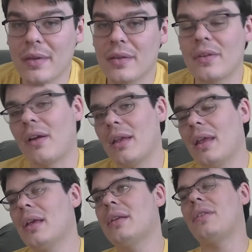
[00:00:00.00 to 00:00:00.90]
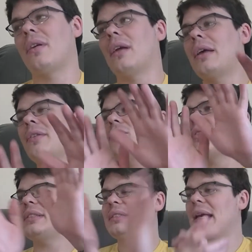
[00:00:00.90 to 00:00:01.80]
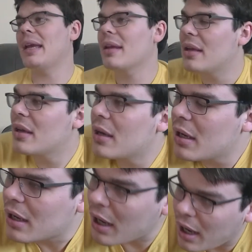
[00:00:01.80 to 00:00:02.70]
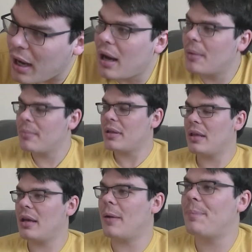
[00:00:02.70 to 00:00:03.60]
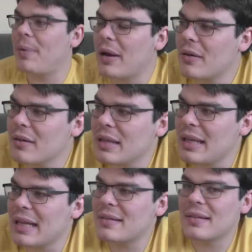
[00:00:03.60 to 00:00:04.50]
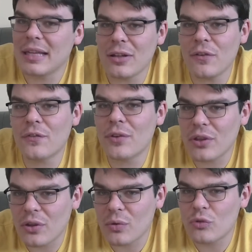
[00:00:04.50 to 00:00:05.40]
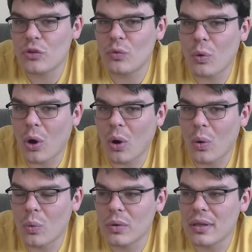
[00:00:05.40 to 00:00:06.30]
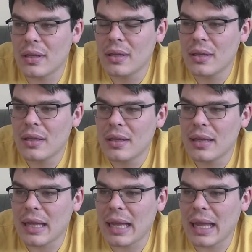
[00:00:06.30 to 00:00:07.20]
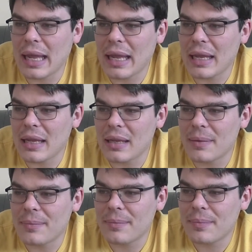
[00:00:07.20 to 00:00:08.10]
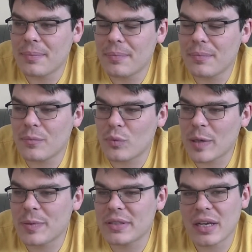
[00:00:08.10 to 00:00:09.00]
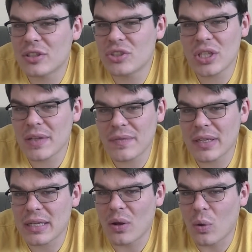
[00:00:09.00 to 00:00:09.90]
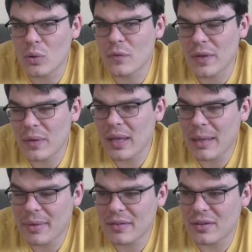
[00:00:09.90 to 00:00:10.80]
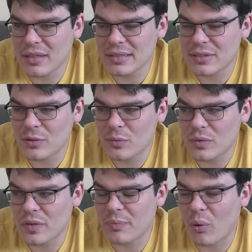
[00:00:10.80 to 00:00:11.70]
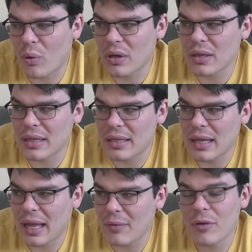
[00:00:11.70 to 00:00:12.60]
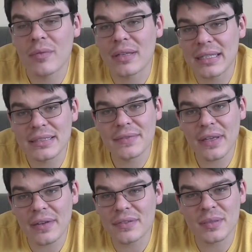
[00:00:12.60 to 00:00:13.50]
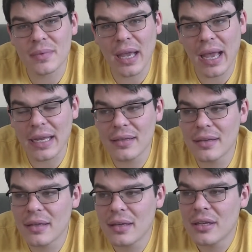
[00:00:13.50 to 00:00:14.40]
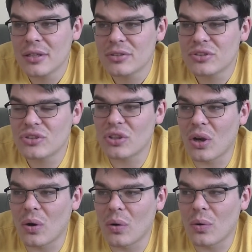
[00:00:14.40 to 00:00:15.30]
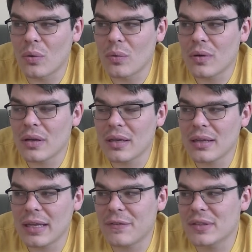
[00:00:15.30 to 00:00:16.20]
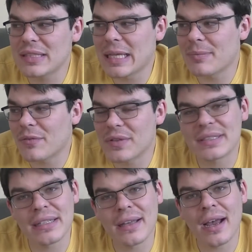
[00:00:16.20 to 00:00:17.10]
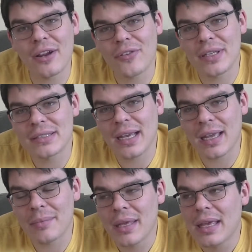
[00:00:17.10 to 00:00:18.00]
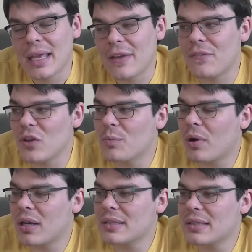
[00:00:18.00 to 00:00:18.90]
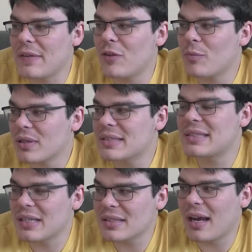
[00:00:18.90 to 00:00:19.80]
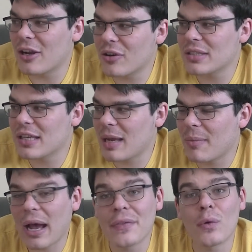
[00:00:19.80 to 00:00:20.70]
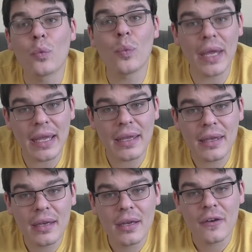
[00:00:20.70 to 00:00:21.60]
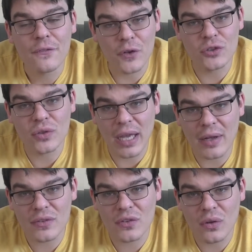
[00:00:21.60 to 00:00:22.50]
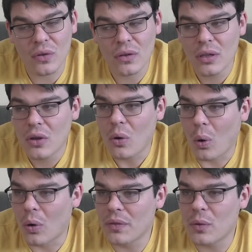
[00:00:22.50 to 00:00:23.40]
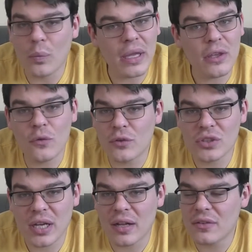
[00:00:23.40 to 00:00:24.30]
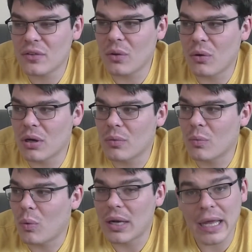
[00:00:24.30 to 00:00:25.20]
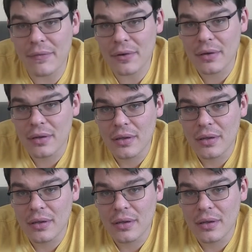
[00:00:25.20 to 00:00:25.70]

sorry. As I was trying to say, apparently it's legal for you to own a reproduction of like an older video game as long as you supported like a re-release of it of some kind. So, like for example, for Zelda Ocarina of Time, if you bought Zelda Ocarina of Time on the Wii Virtual Console or the Wii U Virtual Console or whatever,